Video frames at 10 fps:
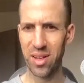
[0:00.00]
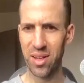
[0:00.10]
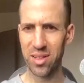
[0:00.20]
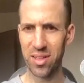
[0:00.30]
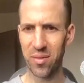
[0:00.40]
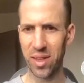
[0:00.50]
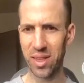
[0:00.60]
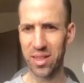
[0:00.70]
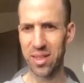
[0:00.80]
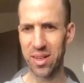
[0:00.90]
stuff like
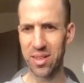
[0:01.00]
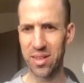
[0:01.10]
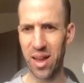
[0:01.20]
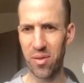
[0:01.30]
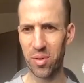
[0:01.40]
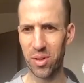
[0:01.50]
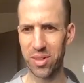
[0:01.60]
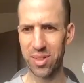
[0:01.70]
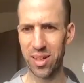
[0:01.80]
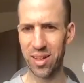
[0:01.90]
this that is not
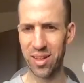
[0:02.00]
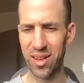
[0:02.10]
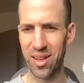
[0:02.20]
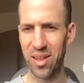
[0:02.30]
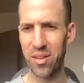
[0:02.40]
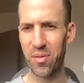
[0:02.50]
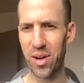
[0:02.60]
realistic, very